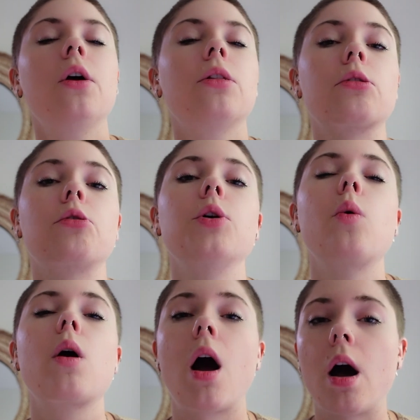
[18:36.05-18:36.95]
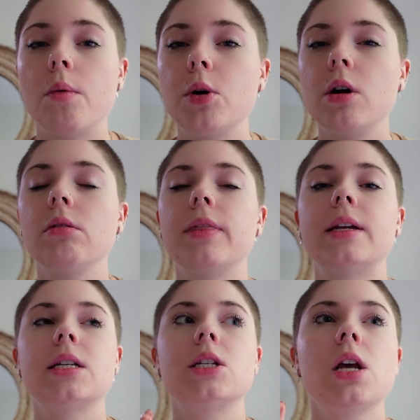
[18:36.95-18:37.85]
through Kambo,
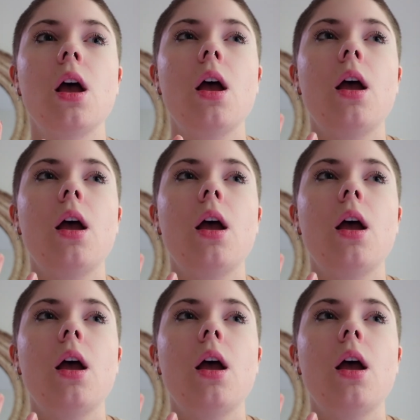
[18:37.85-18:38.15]
this is